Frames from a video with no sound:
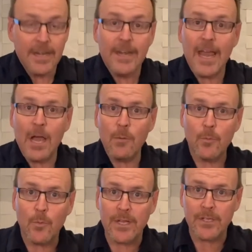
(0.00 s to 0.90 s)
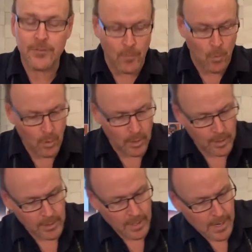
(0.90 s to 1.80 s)
Now we reach
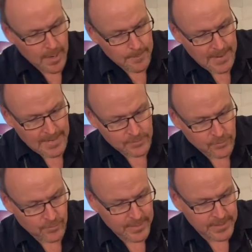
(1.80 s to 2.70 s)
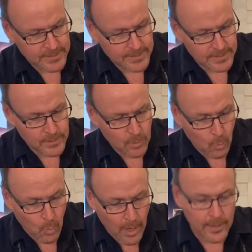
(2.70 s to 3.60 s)
for master of mixes,
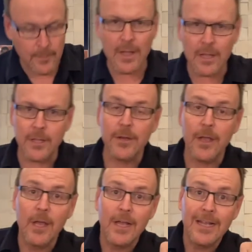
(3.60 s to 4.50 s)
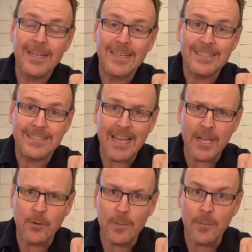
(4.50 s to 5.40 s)
watermelon
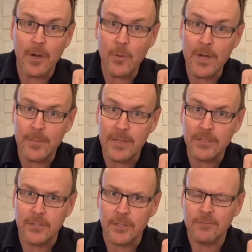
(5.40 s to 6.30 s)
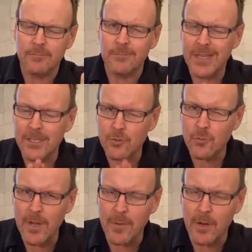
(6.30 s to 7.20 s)
daiquiri margarita mixer. Makes
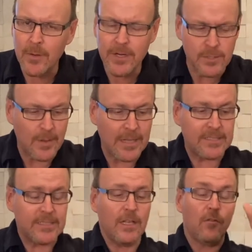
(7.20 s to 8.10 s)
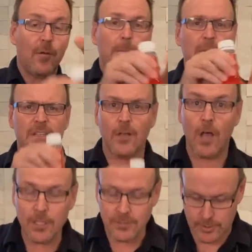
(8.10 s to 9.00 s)
great margaritas by itself, but it's
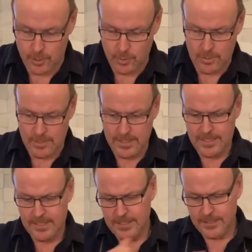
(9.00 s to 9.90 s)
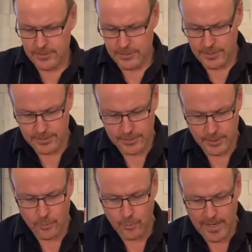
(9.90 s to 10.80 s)
also just a
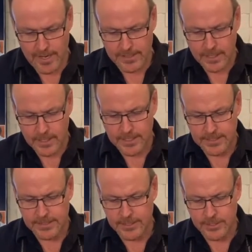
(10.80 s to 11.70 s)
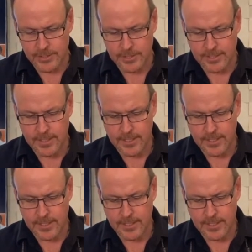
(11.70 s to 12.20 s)
great addition.